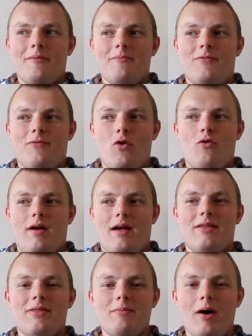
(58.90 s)
for it
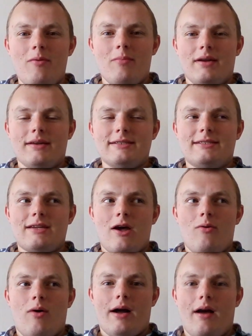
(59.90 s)
at the moment,
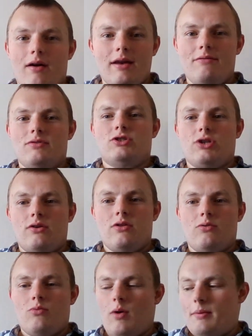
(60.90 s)
so I can't even show
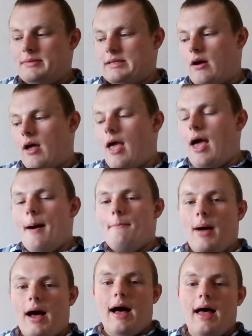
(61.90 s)
you the website.
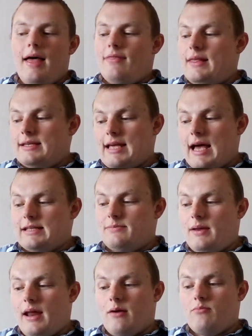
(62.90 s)
But this has
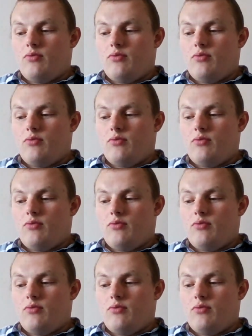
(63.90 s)
been out